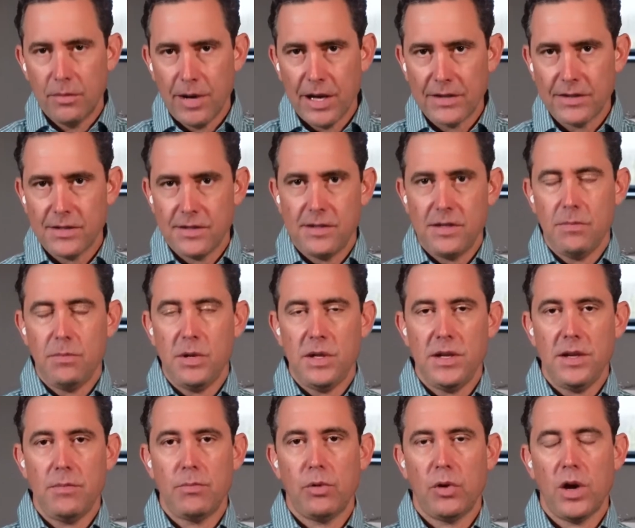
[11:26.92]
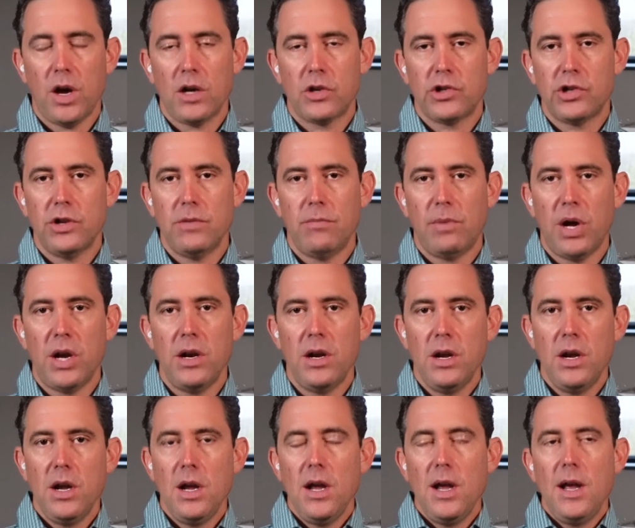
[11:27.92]
about the CPT production, but
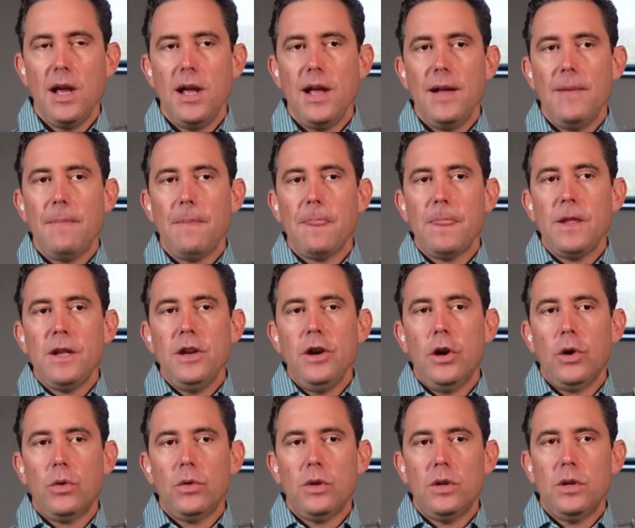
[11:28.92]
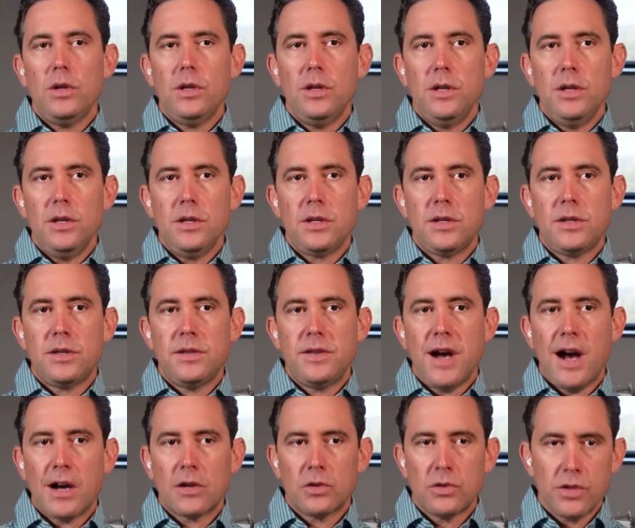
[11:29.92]
you know,
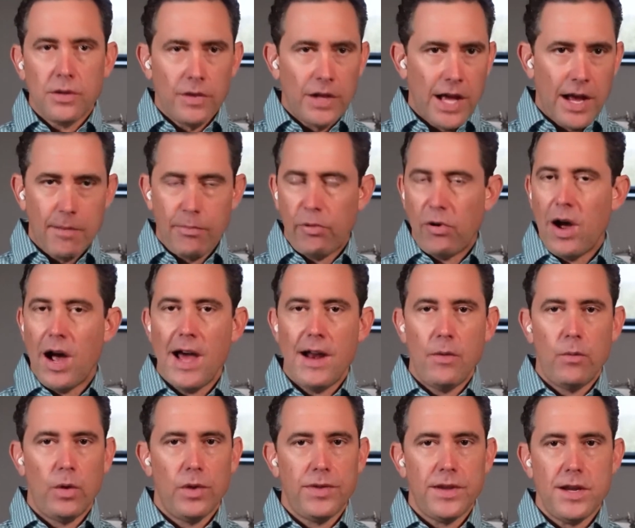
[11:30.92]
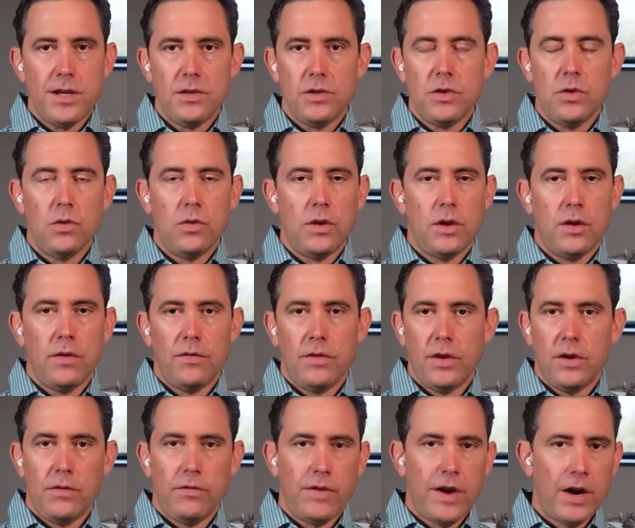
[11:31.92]
doctors have a lot of pride in what they do.
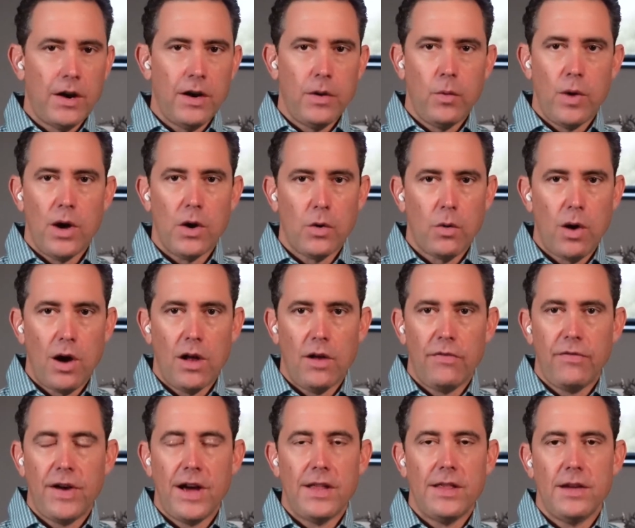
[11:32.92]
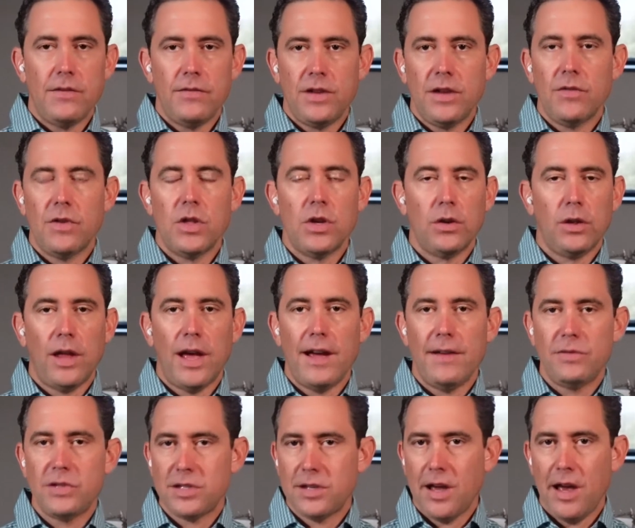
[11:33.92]
They're very well qualified. They've given their
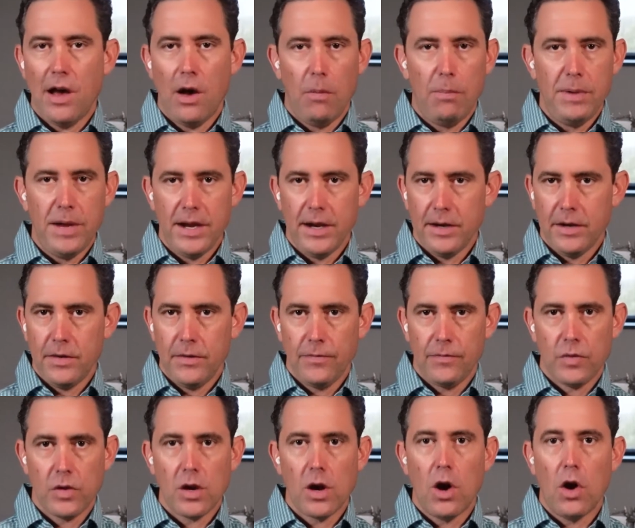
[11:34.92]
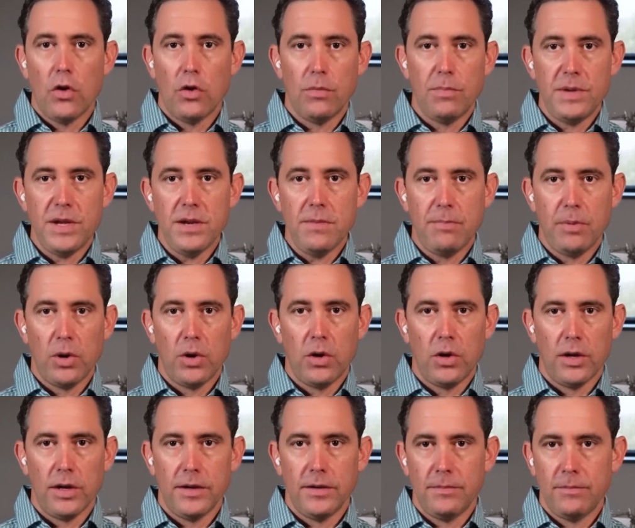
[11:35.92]
lives to helping other
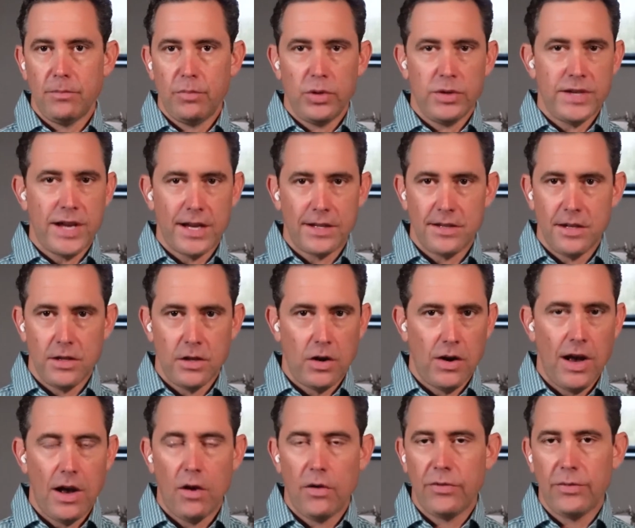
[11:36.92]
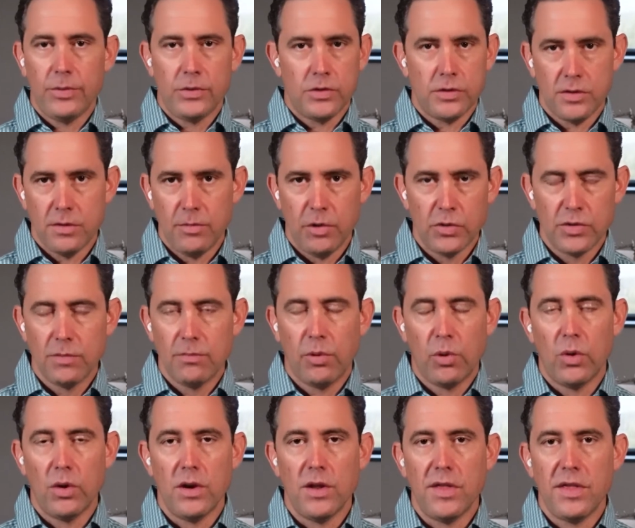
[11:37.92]
people and protecting their health, which is the most
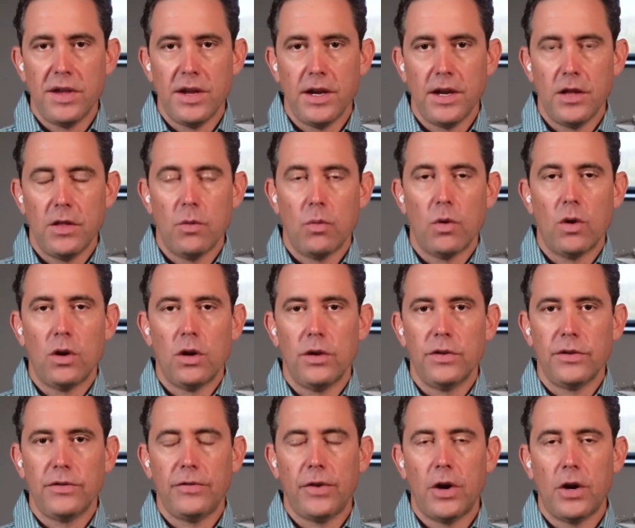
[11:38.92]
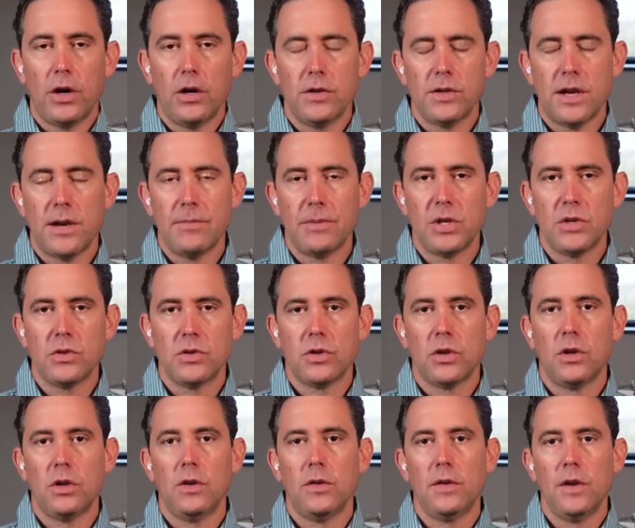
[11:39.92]
important thing in the world as far as I'm
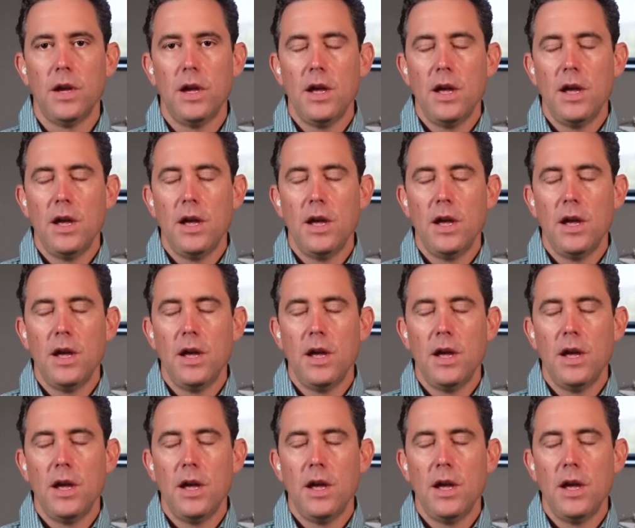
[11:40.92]
concerned.